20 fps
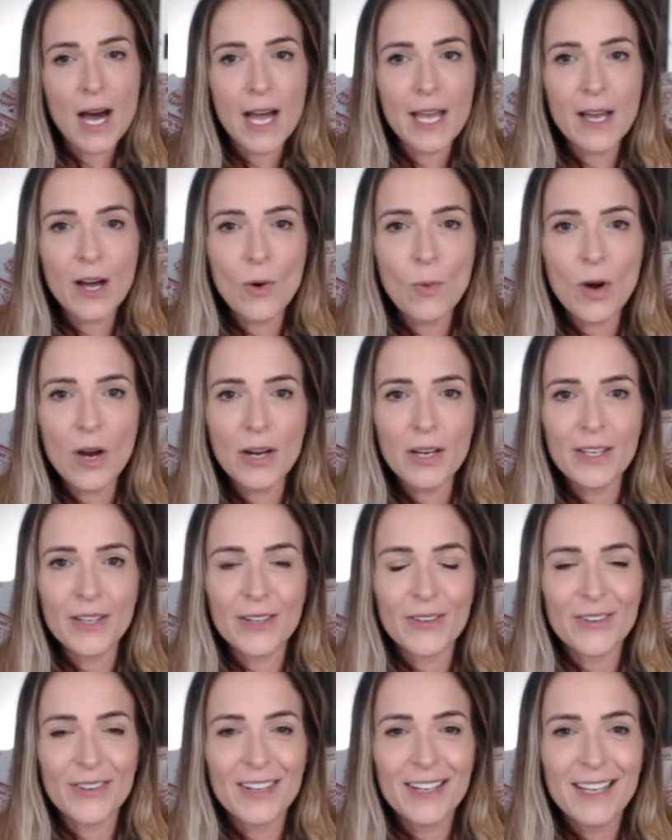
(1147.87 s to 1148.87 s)
hi, how are
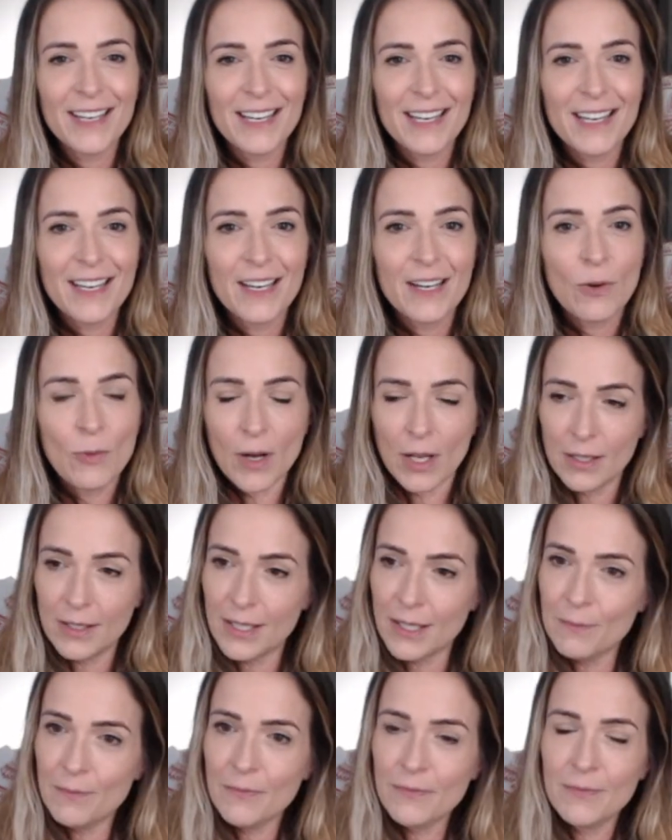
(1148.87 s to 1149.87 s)
you?
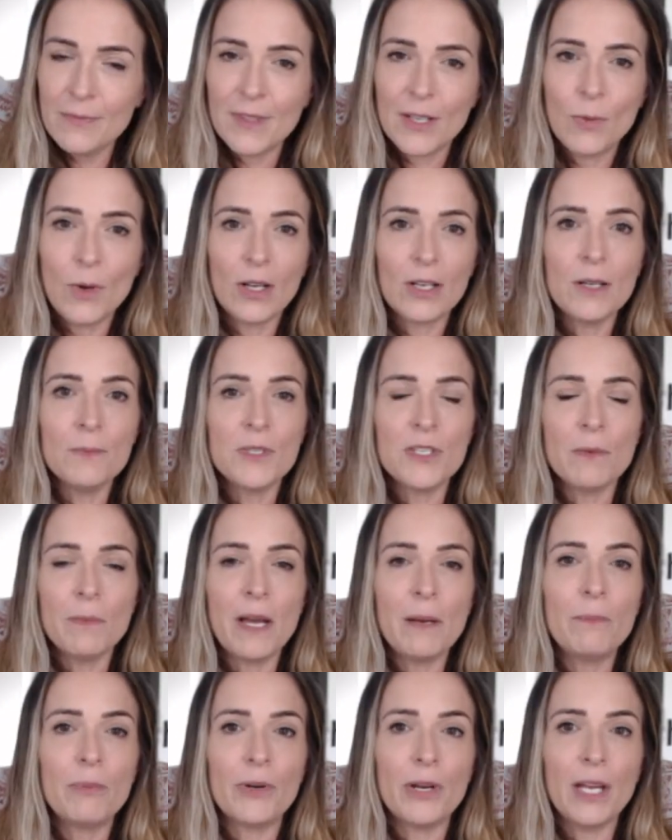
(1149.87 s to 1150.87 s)
Welcome to
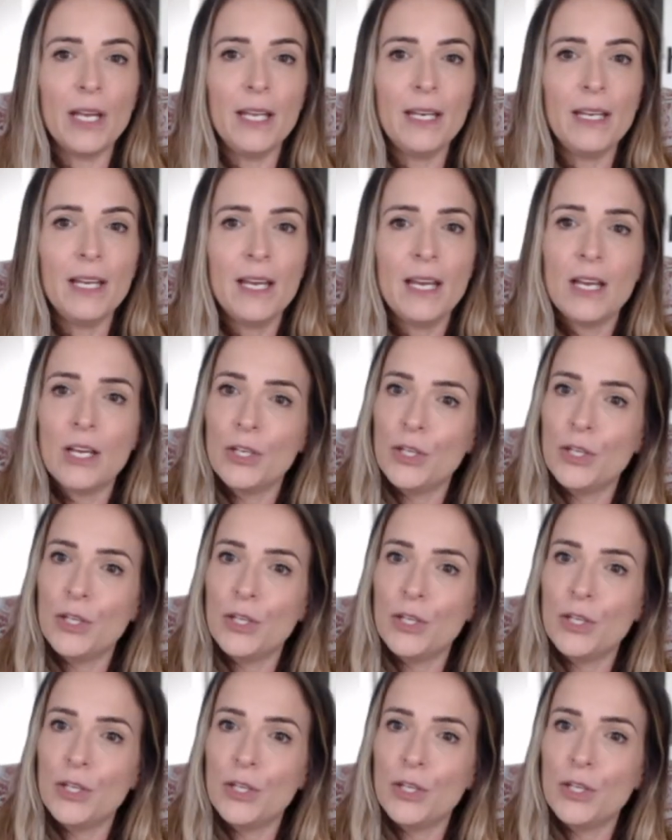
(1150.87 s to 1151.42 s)
my brain.